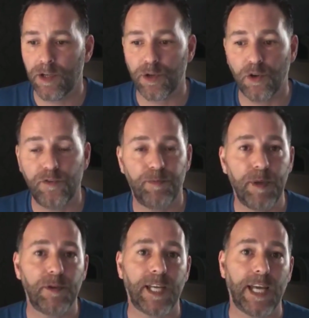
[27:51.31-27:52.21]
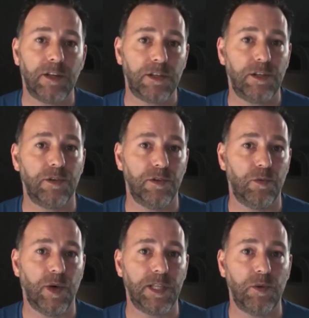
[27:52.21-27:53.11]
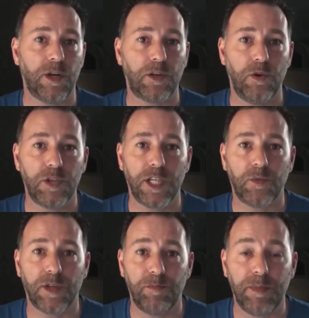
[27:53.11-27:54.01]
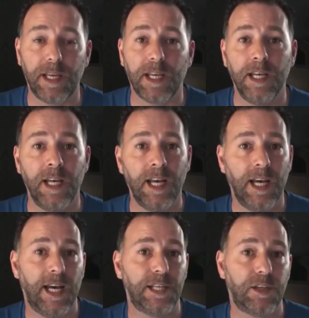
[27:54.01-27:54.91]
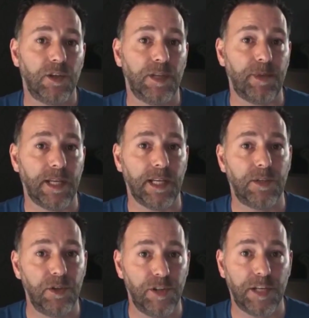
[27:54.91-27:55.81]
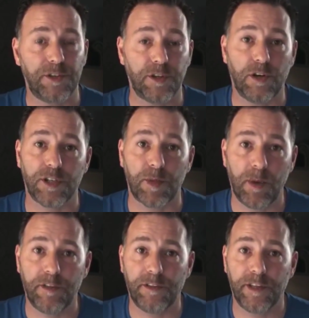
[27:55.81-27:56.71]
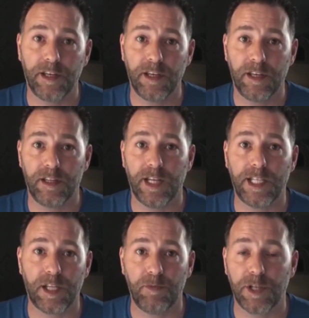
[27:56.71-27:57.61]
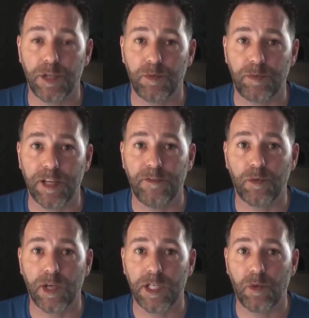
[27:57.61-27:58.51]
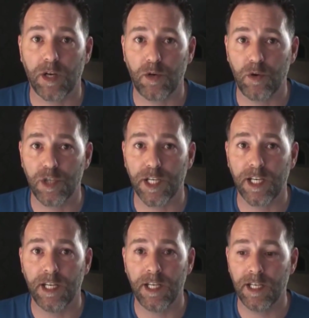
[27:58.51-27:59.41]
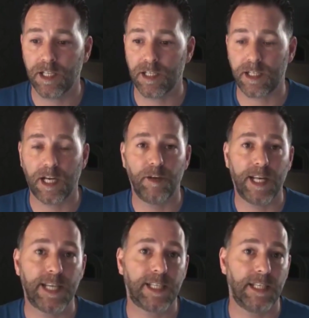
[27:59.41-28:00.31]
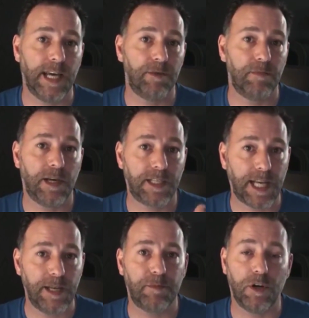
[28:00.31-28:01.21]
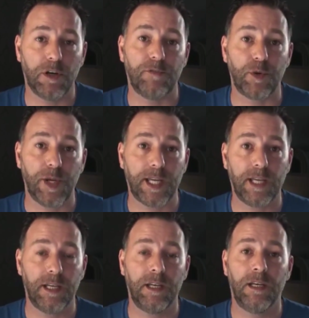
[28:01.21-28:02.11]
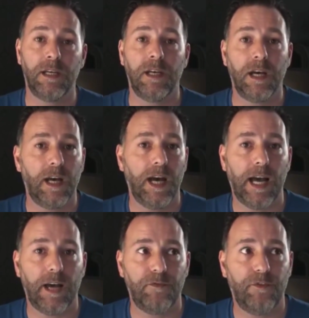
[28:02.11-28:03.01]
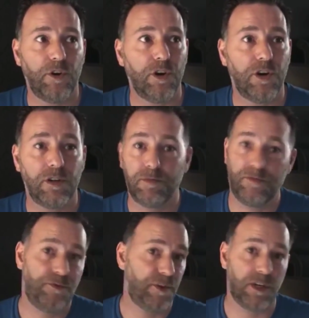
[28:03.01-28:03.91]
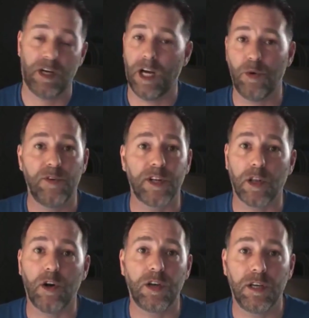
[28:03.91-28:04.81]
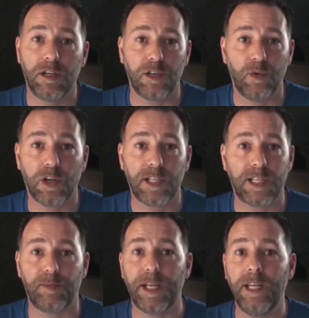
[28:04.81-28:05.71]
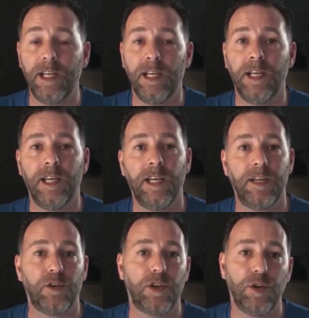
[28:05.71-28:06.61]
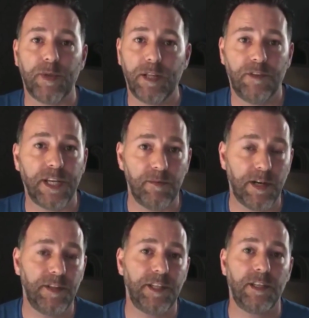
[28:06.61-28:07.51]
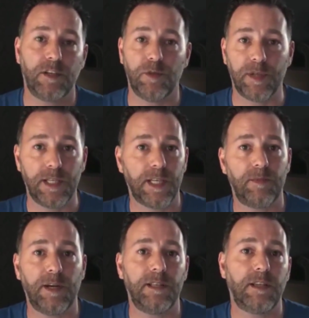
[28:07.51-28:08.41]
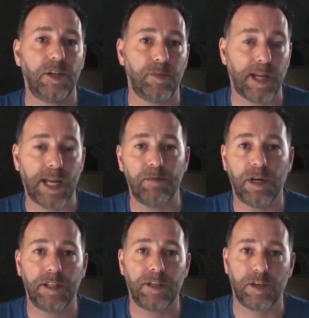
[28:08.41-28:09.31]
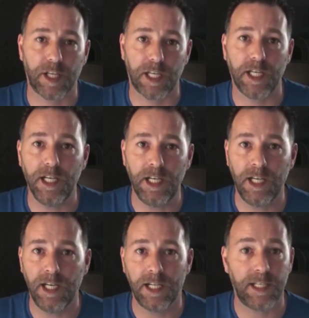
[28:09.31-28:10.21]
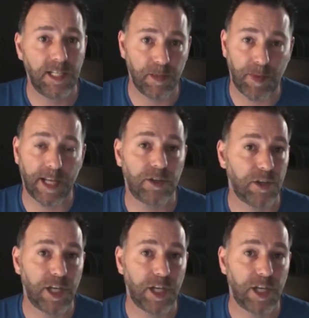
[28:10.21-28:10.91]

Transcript: So for people to get onto one to one coaching with me is going to be two thousand dollars a month. That's how much it would be for one to one coaching just and that's um, a Skype call every week for for however long you want it to be. So it could be three months, could be six months, could be nine months or a year. Just depends.